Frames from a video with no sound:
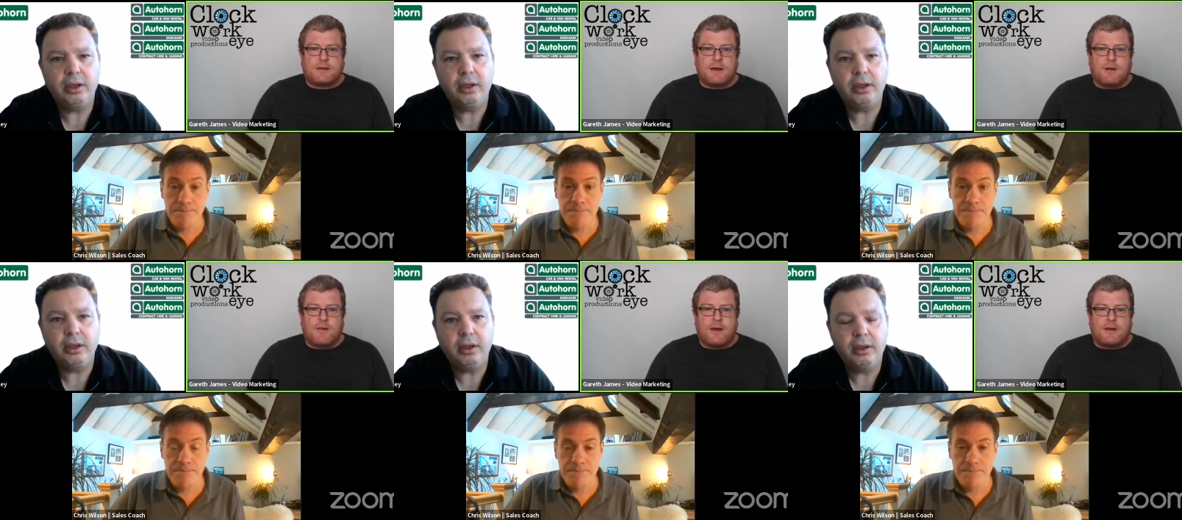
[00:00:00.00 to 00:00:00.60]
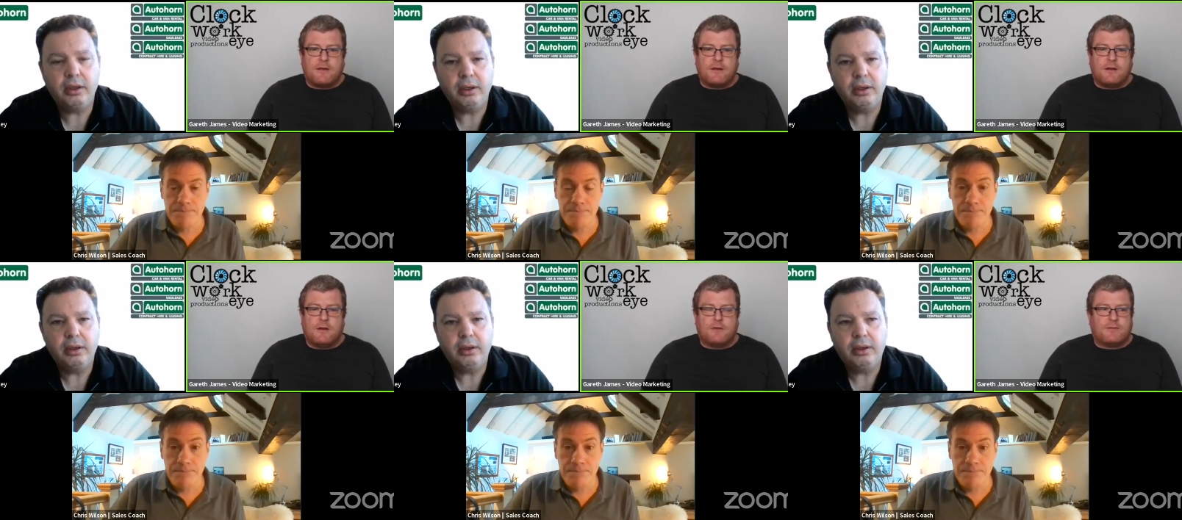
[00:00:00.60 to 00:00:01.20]
Speaker 1: down like that. I think
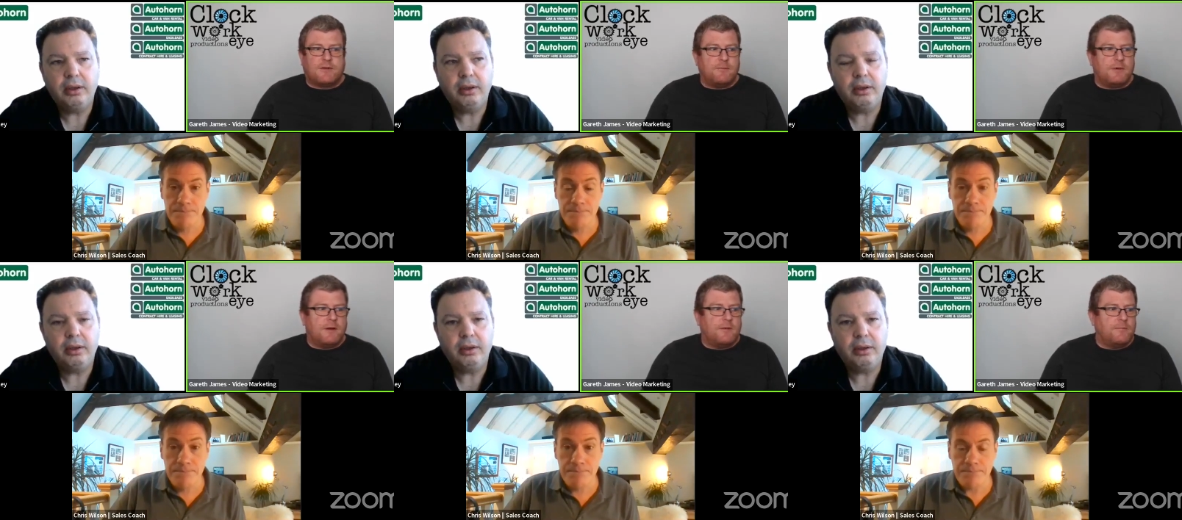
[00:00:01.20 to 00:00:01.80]
a lot of time, uh,